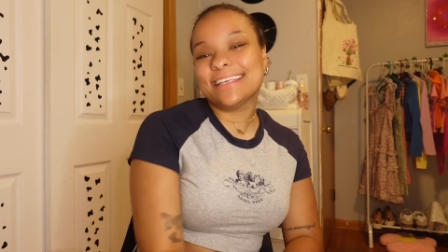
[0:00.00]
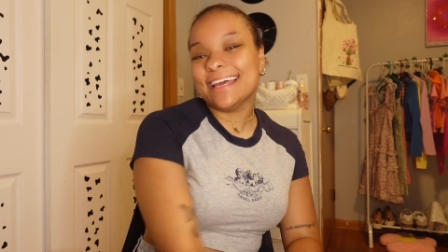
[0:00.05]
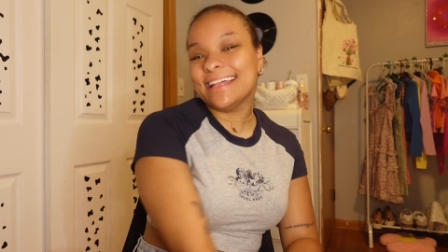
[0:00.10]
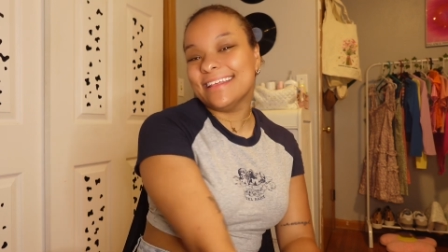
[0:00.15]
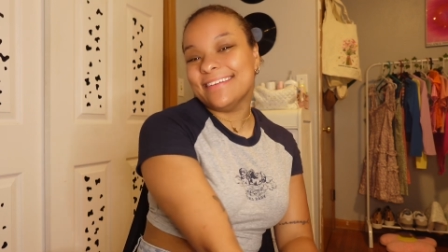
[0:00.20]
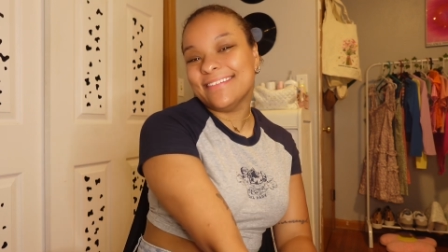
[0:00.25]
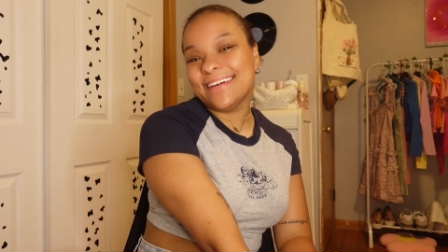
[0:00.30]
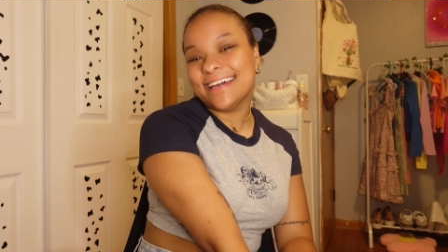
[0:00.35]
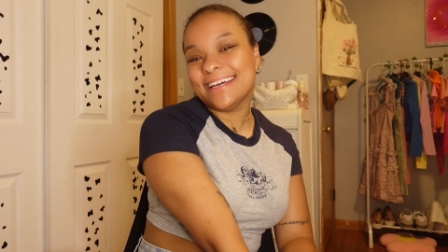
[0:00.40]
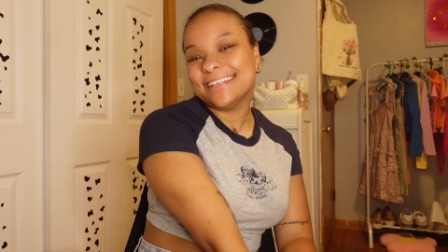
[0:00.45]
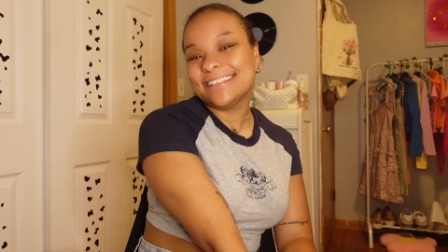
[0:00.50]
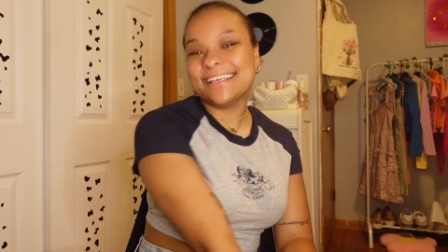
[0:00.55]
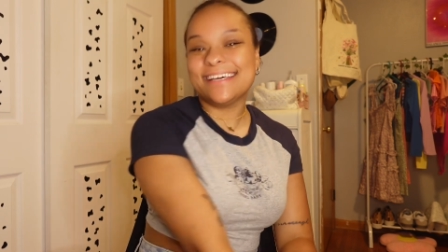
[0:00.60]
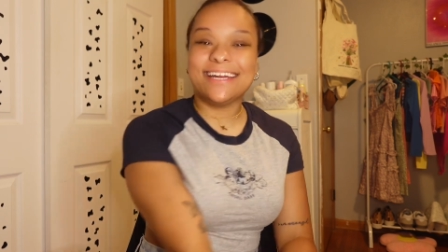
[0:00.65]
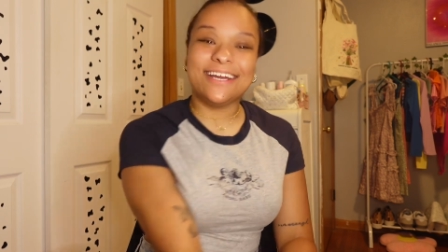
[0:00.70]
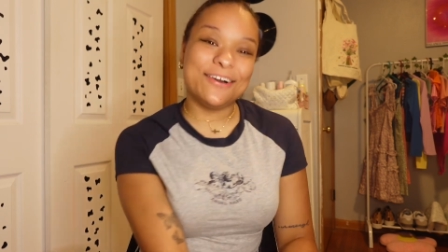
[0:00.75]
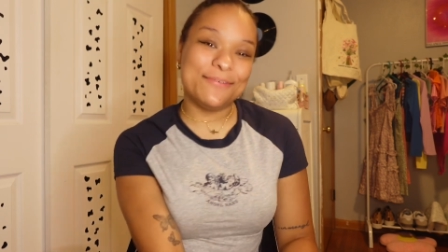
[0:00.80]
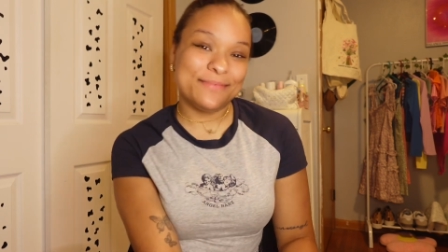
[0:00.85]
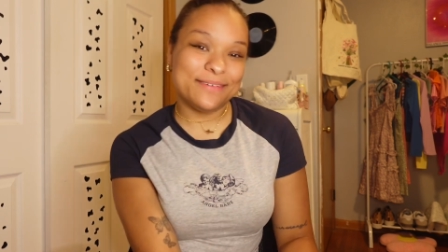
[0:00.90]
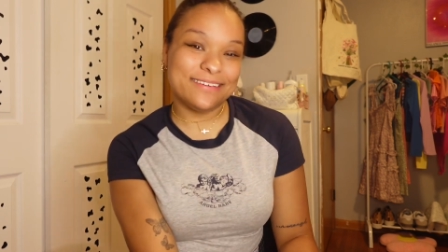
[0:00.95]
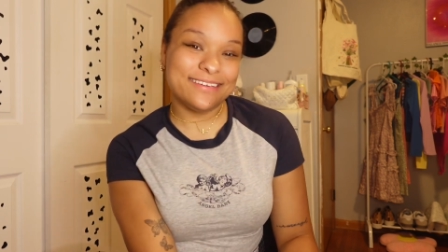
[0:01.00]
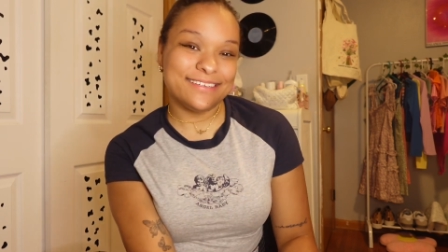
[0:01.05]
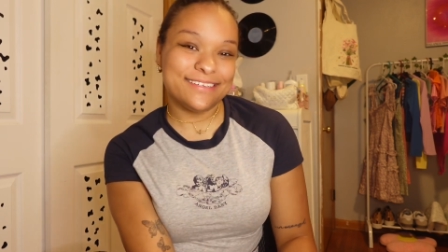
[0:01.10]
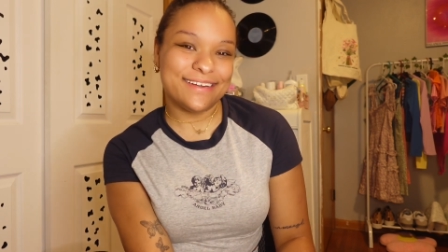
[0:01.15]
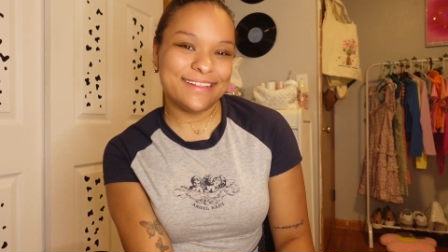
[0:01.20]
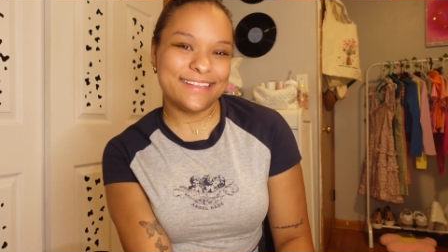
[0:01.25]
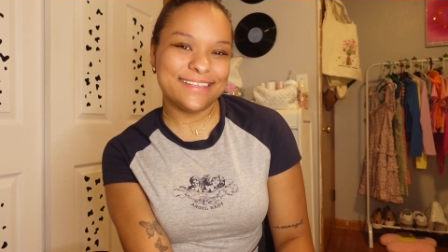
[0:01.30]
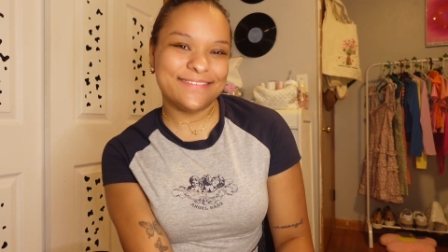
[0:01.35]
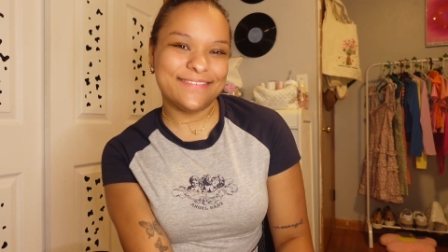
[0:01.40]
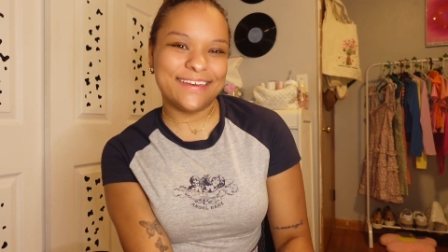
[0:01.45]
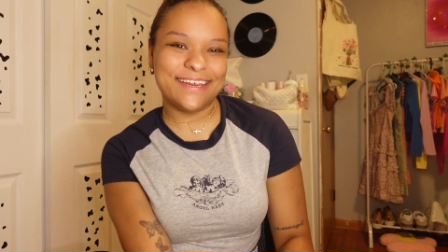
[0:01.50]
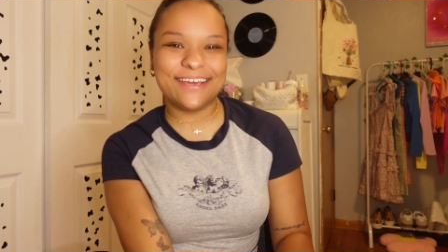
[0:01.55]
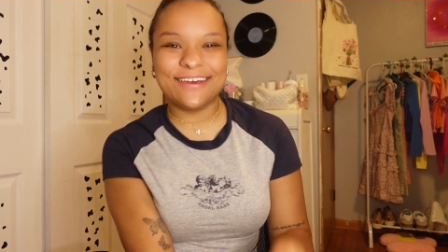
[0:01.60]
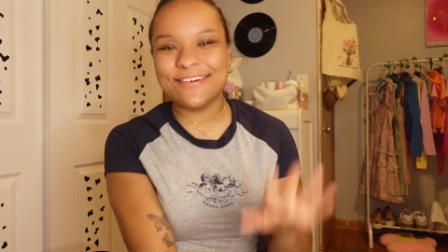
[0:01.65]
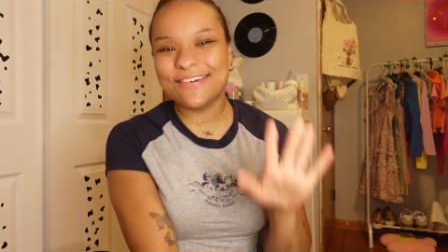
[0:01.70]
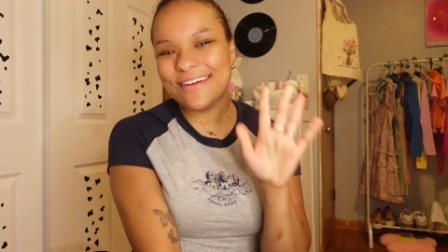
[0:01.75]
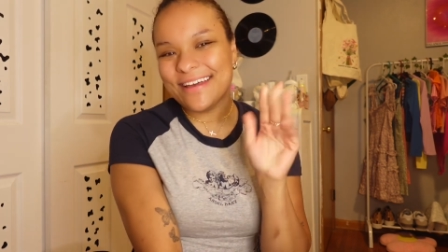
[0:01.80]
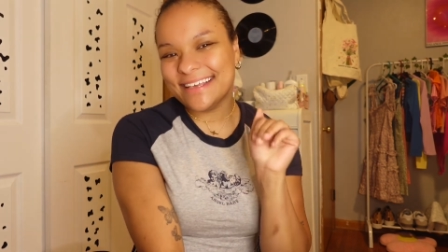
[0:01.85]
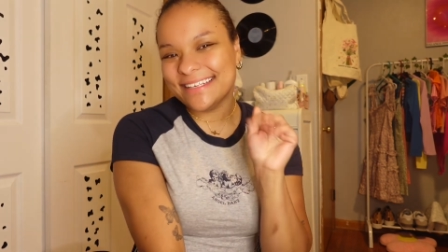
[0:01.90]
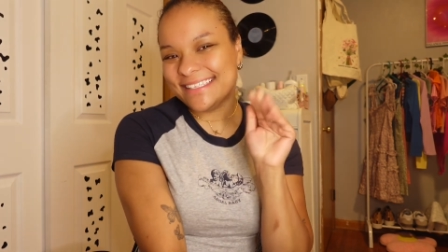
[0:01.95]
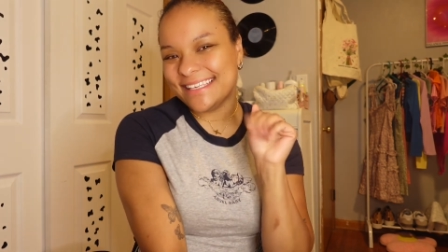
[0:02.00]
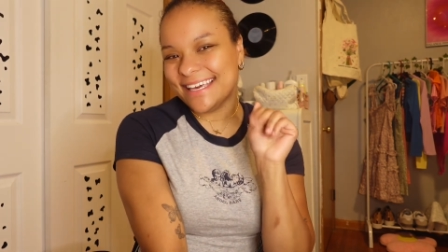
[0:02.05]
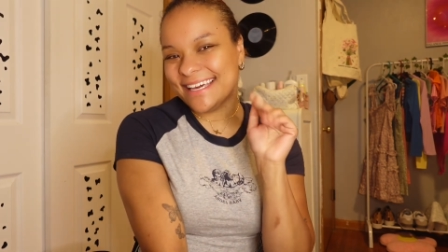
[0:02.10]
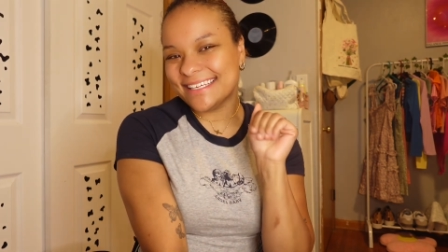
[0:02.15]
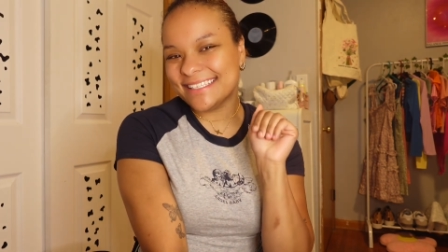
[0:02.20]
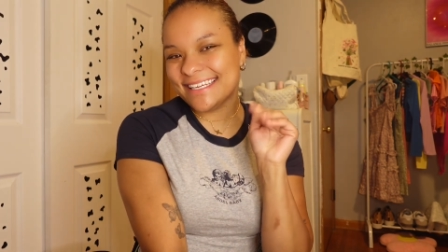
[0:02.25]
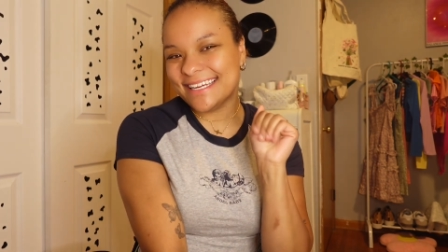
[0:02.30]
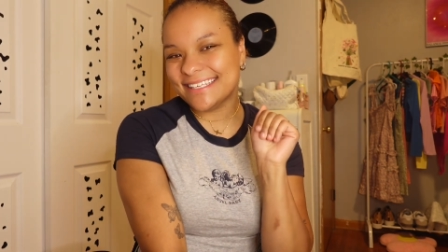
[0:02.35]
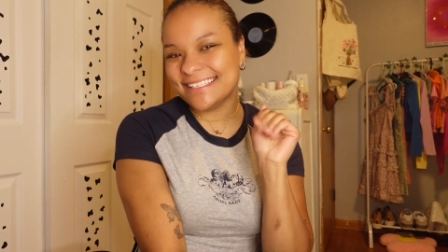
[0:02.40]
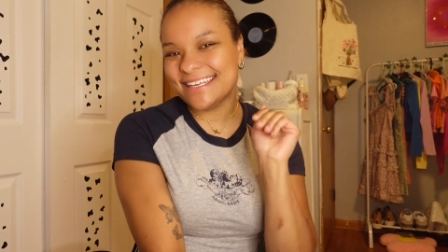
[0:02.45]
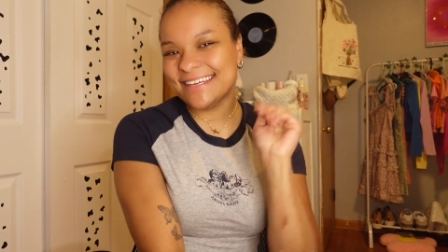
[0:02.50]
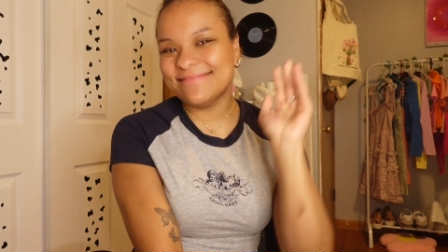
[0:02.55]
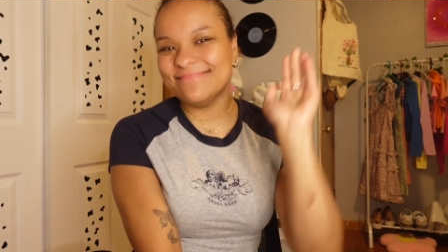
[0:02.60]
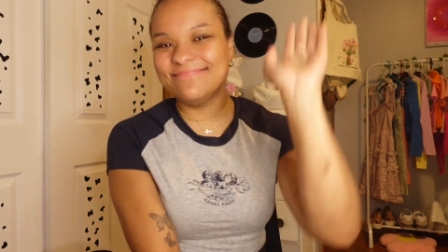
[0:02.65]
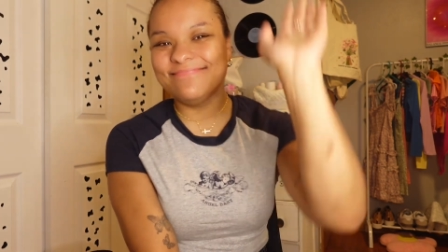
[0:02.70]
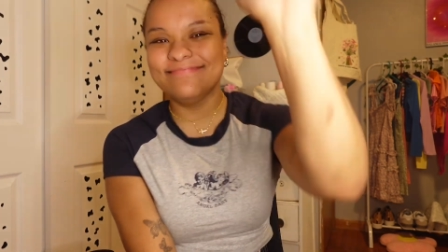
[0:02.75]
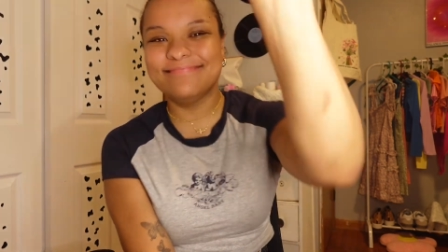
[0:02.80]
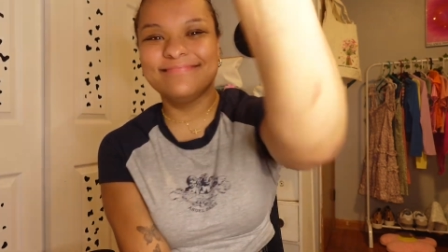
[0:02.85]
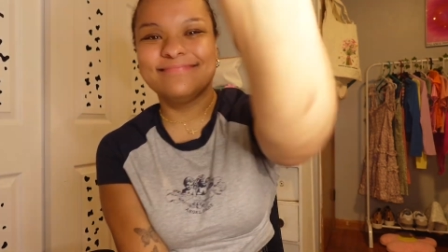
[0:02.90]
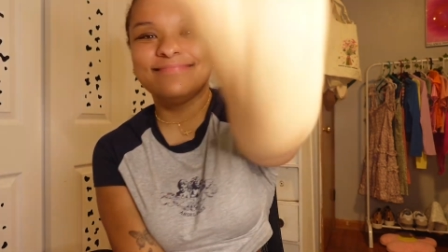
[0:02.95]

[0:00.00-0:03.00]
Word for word: I love you guys and I hope you enjoyed this video. See you guys next time.